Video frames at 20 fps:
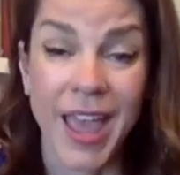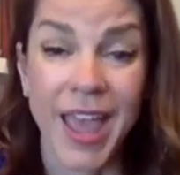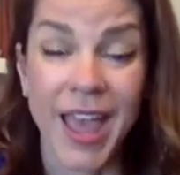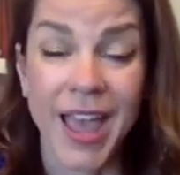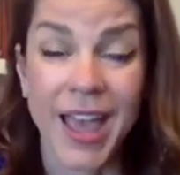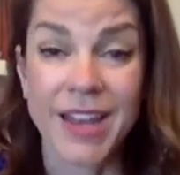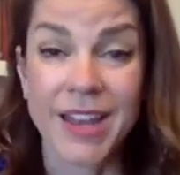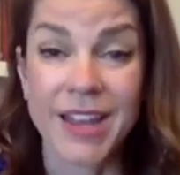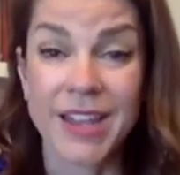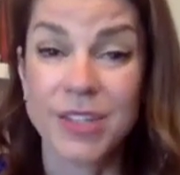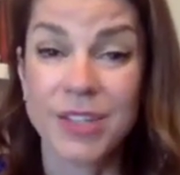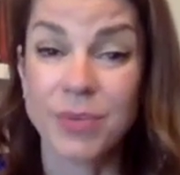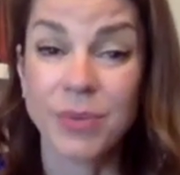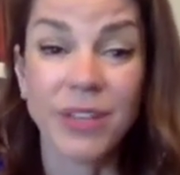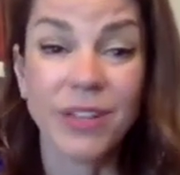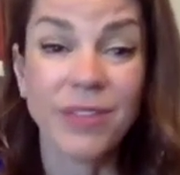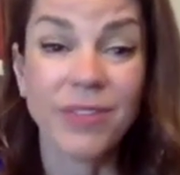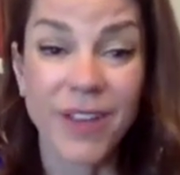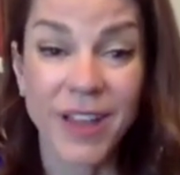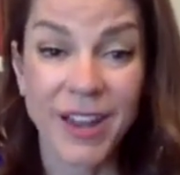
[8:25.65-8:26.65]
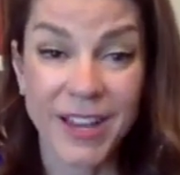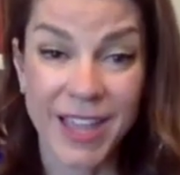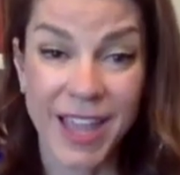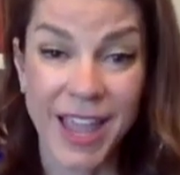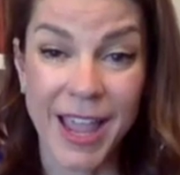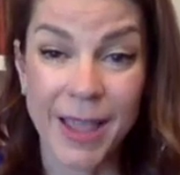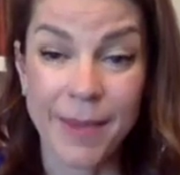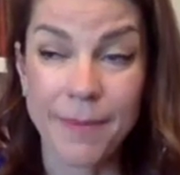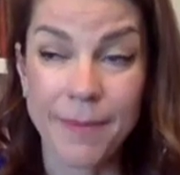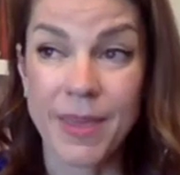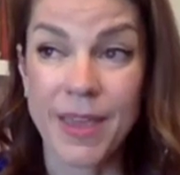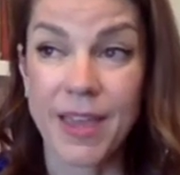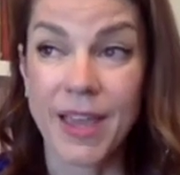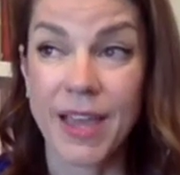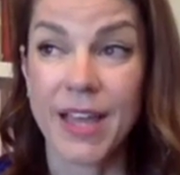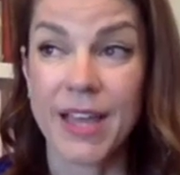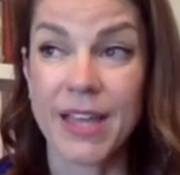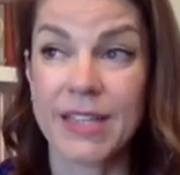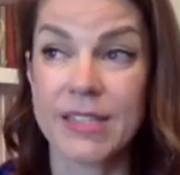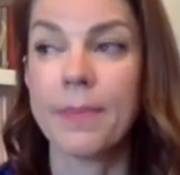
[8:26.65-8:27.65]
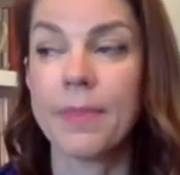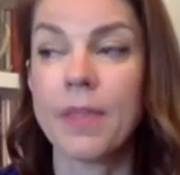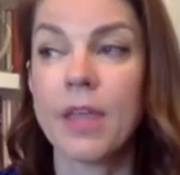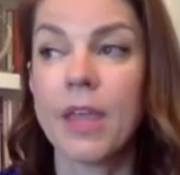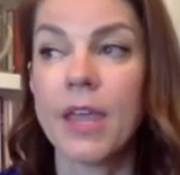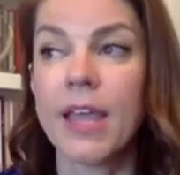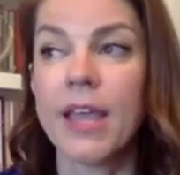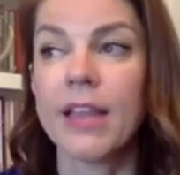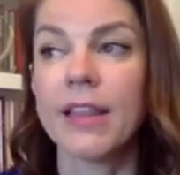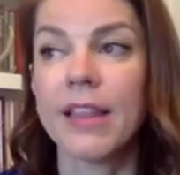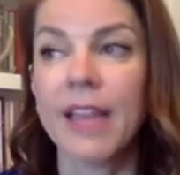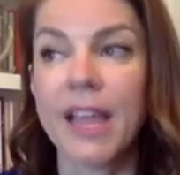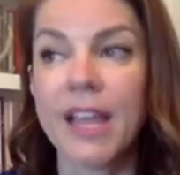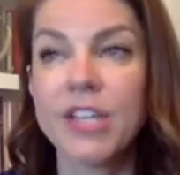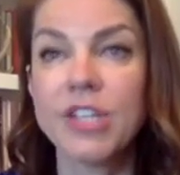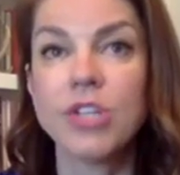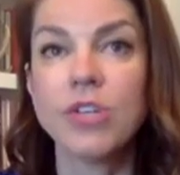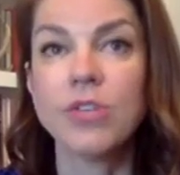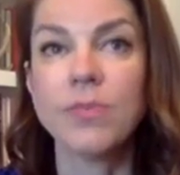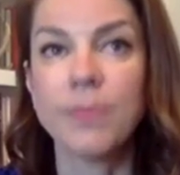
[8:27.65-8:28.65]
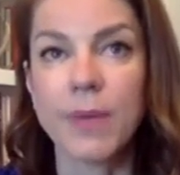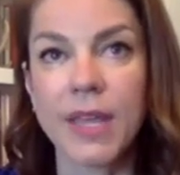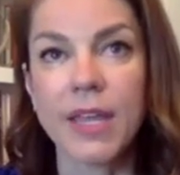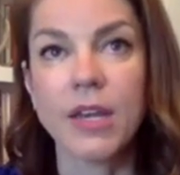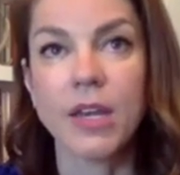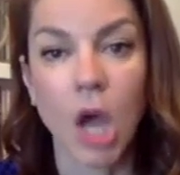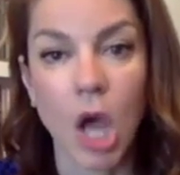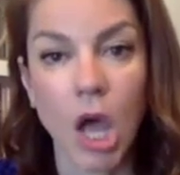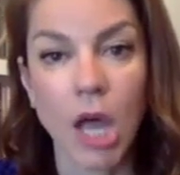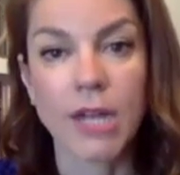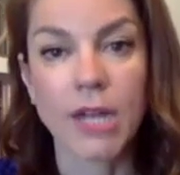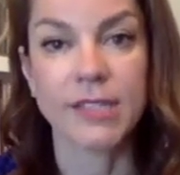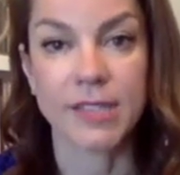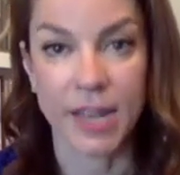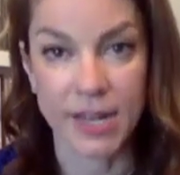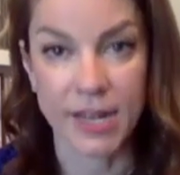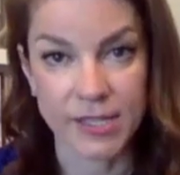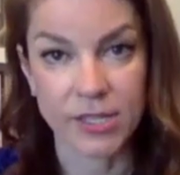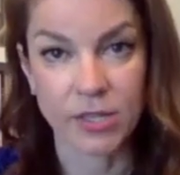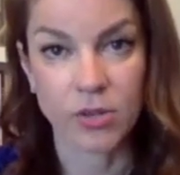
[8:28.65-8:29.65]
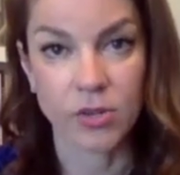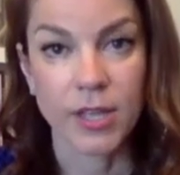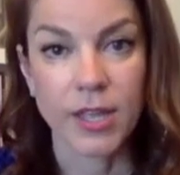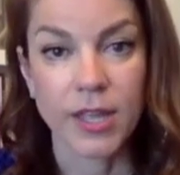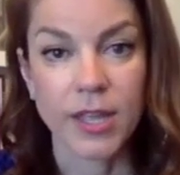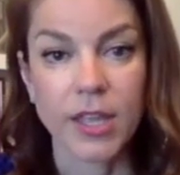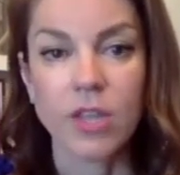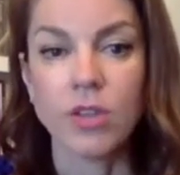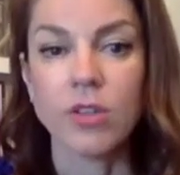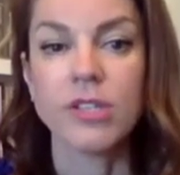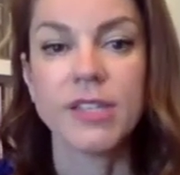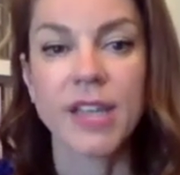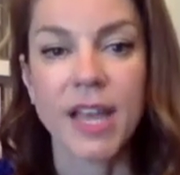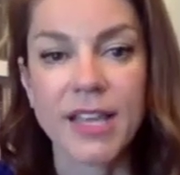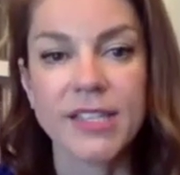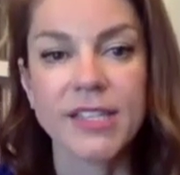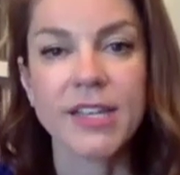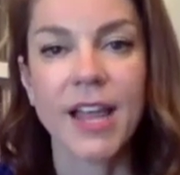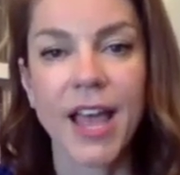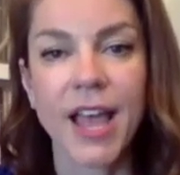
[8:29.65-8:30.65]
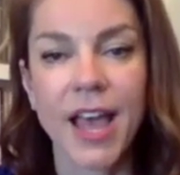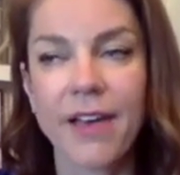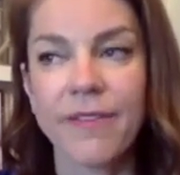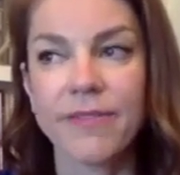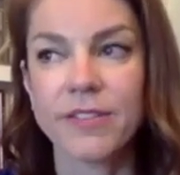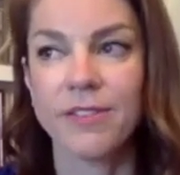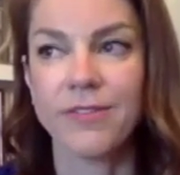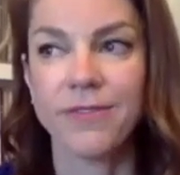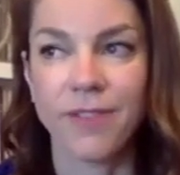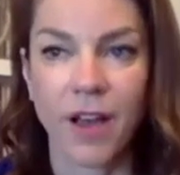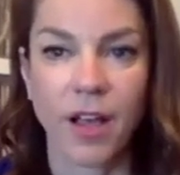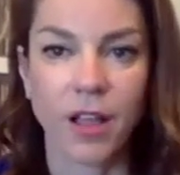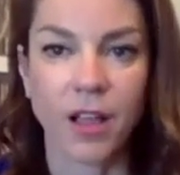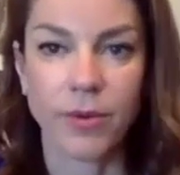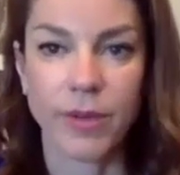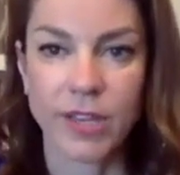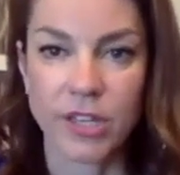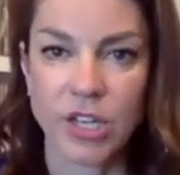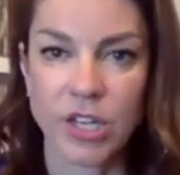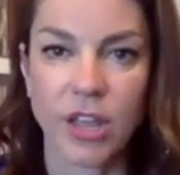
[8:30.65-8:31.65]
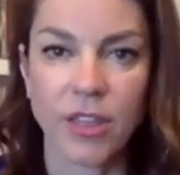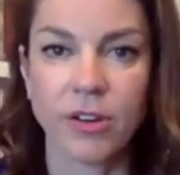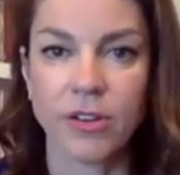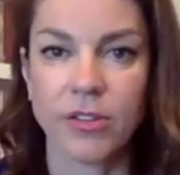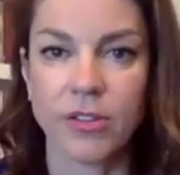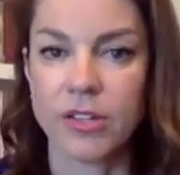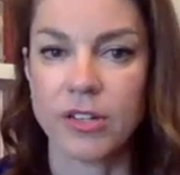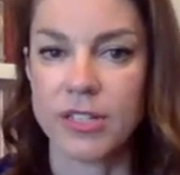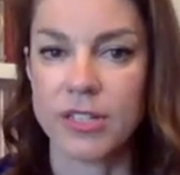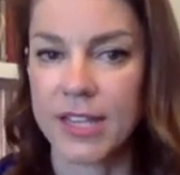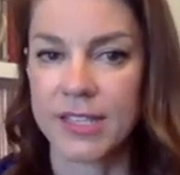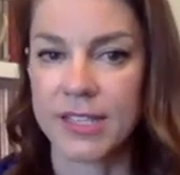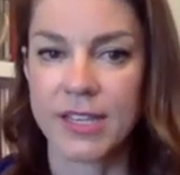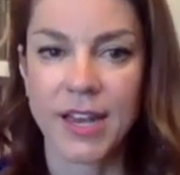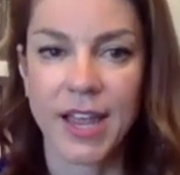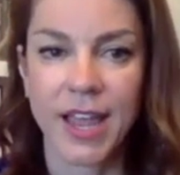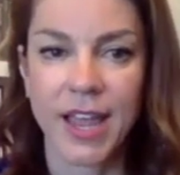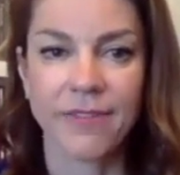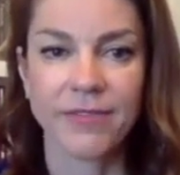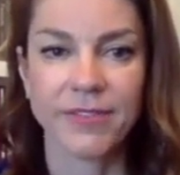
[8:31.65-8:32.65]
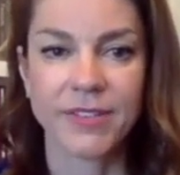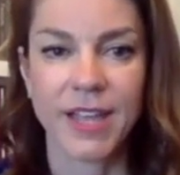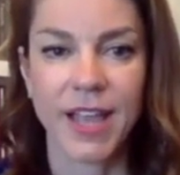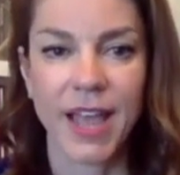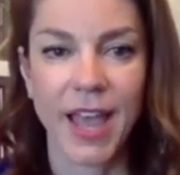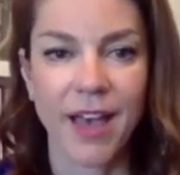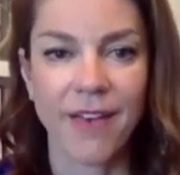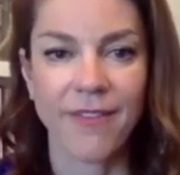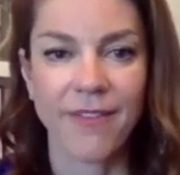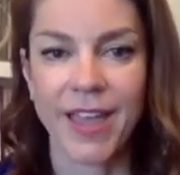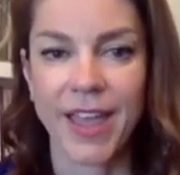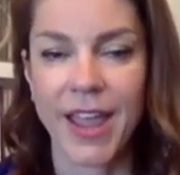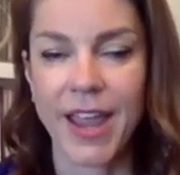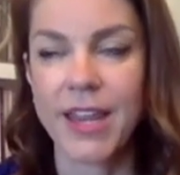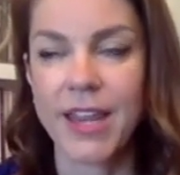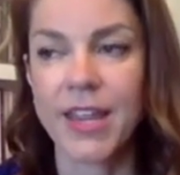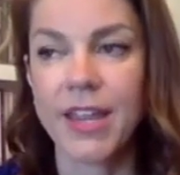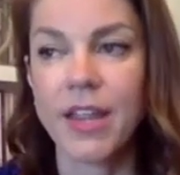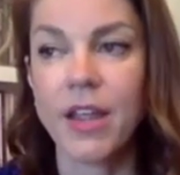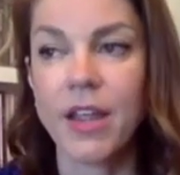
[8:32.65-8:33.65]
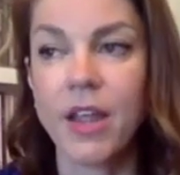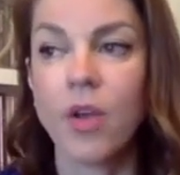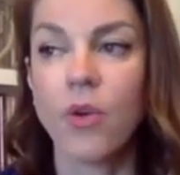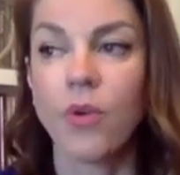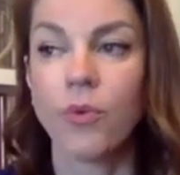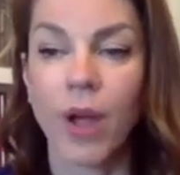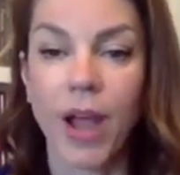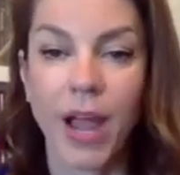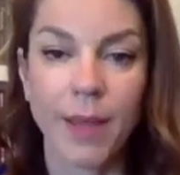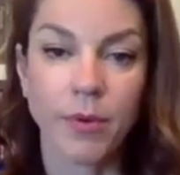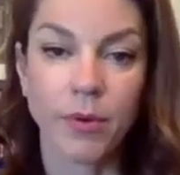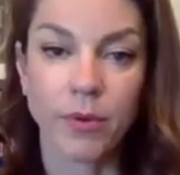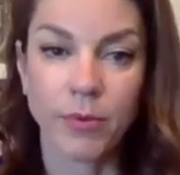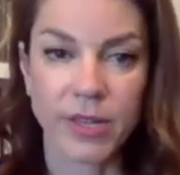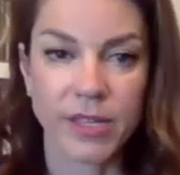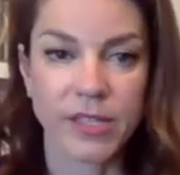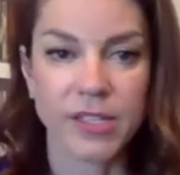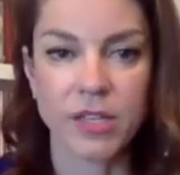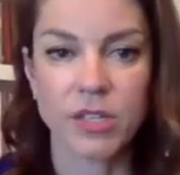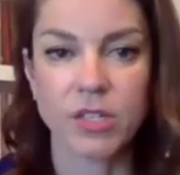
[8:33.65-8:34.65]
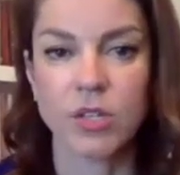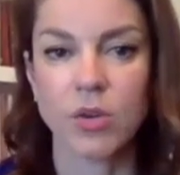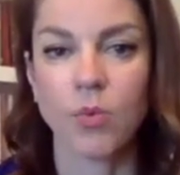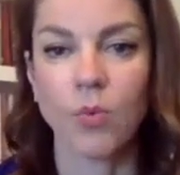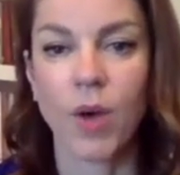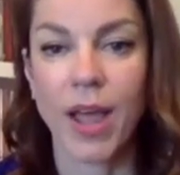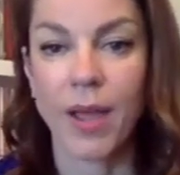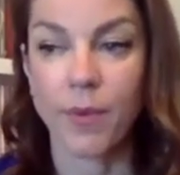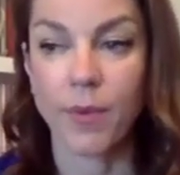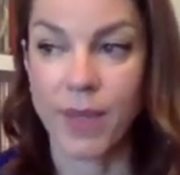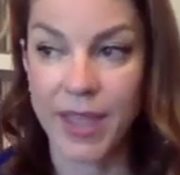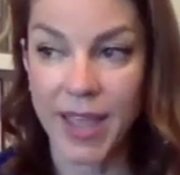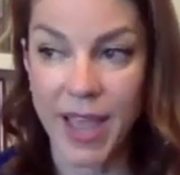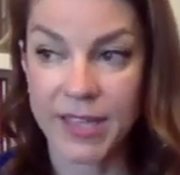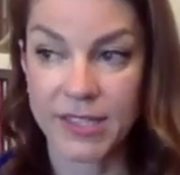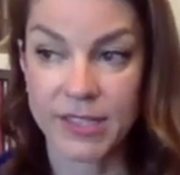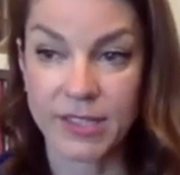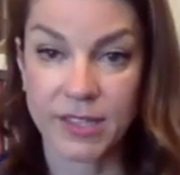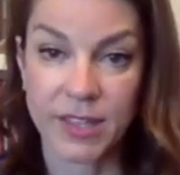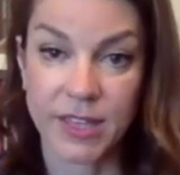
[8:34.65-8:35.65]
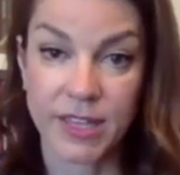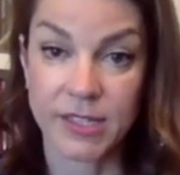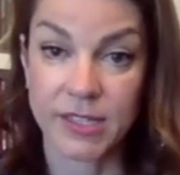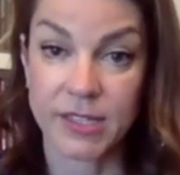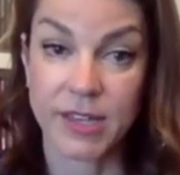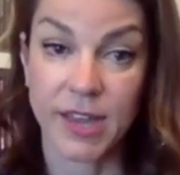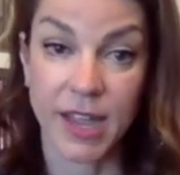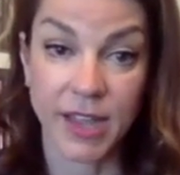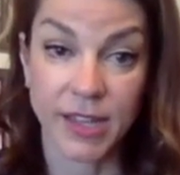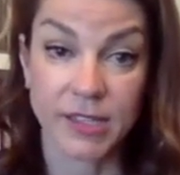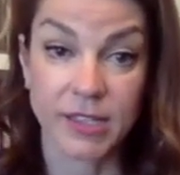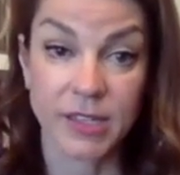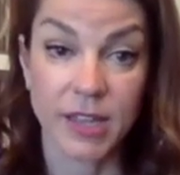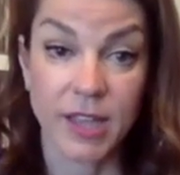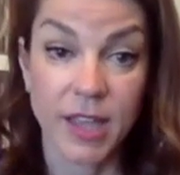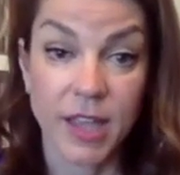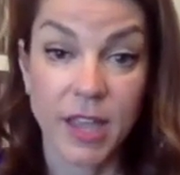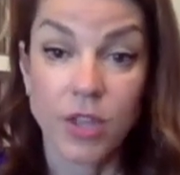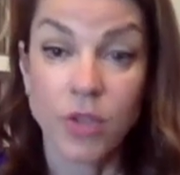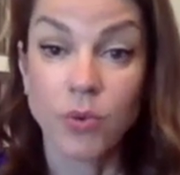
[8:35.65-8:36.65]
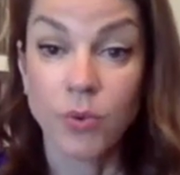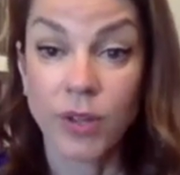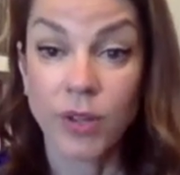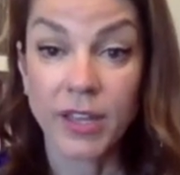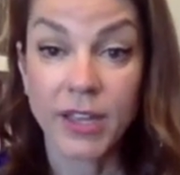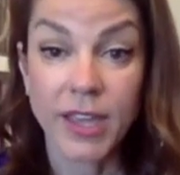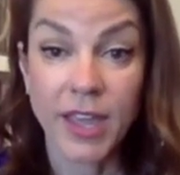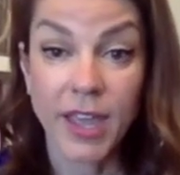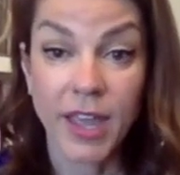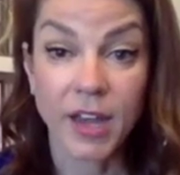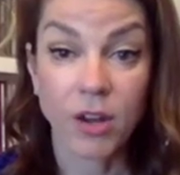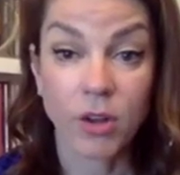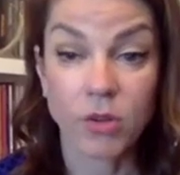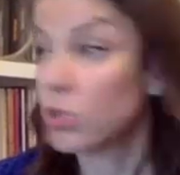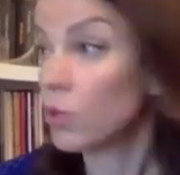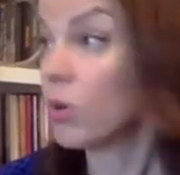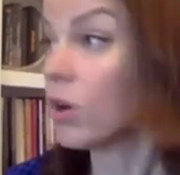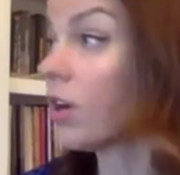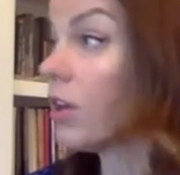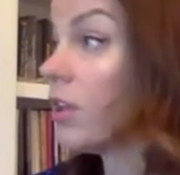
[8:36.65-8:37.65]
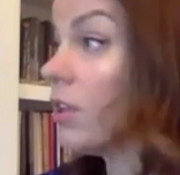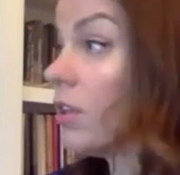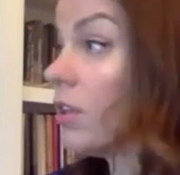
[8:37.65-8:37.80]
And it's a really fun game because it lets you be nonsensical. You doesn't have to follow each other. There doesn't have to have any rhyme or reason to why we ask this next. You really can go squirrel,